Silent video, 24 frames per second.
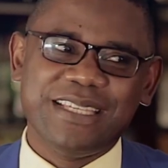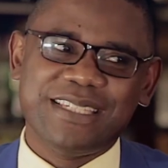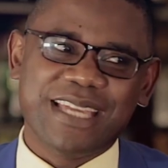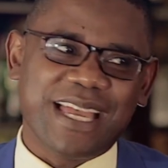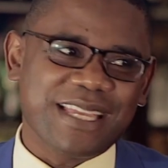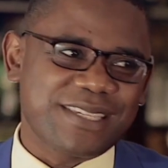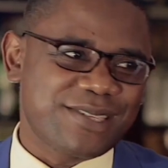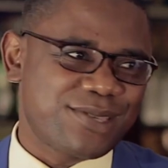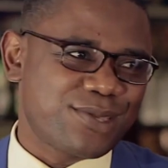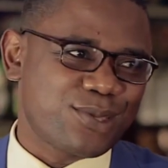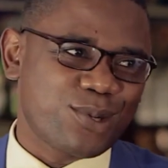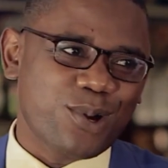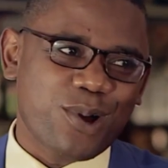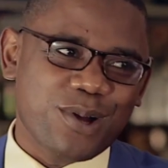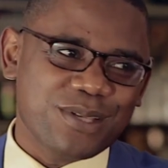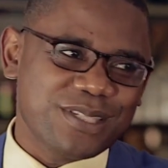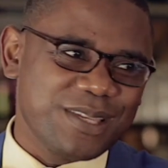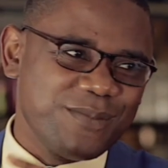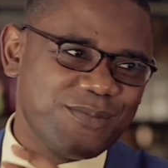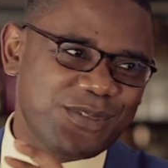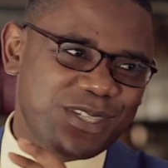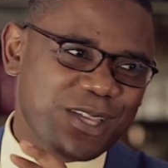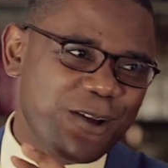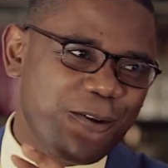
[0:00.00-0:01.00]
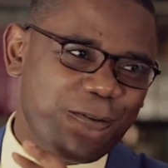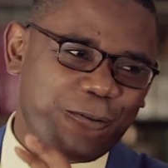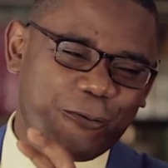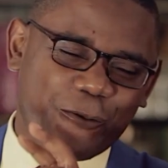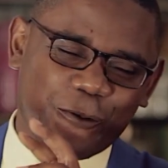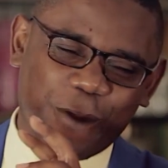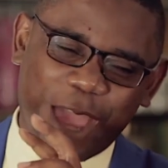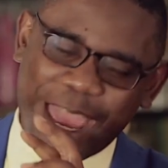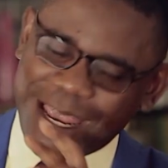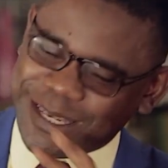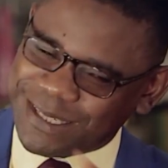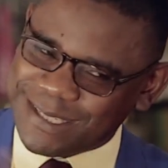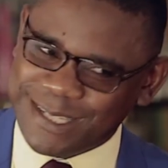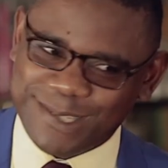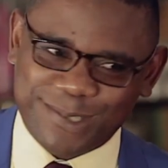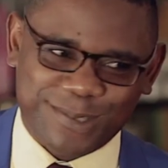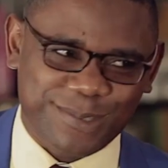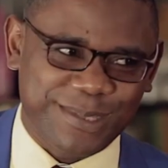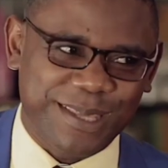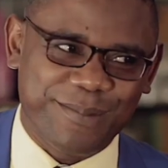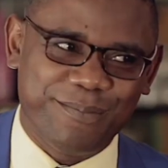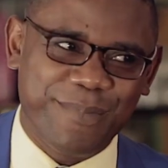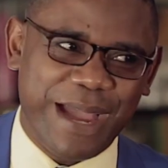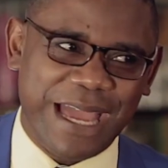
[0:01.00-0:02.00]
just throws himself right
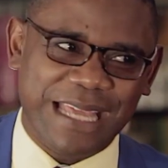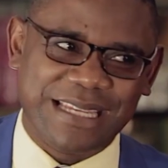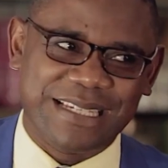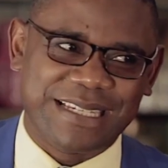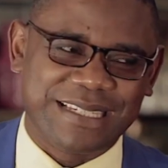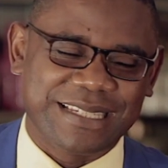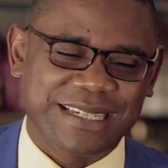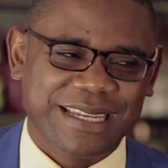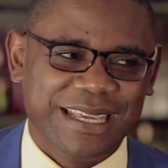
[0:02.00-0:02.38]
into the mud,